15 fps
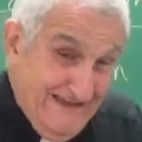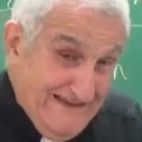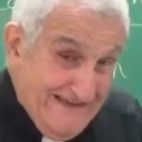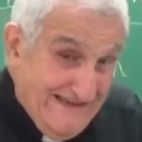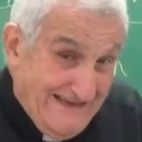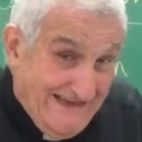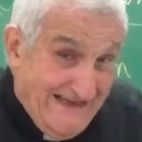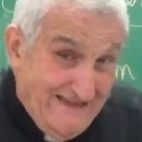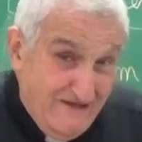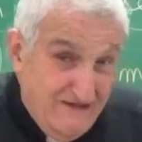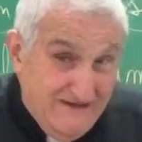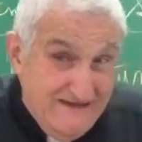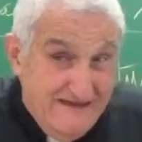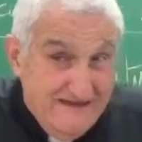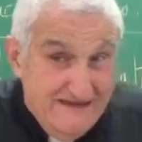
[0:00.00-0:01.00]
they cannot
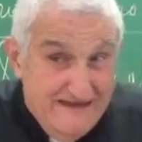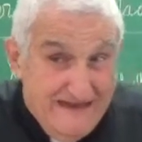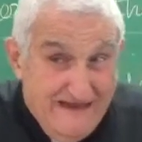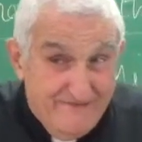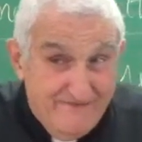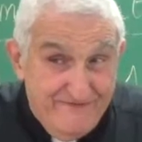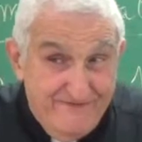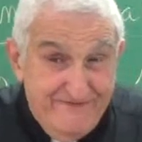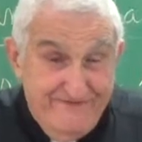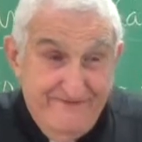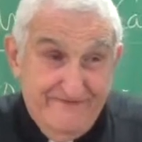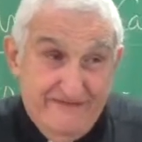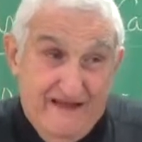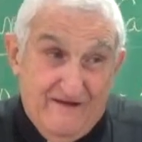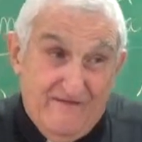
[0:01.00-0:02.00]
laugh,
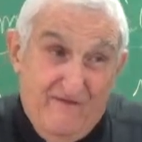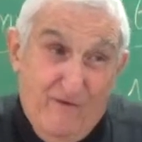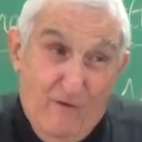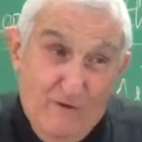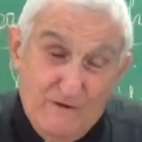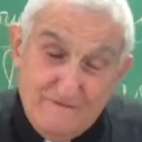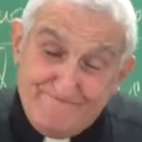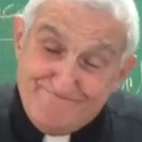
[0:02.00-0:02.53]
therefore,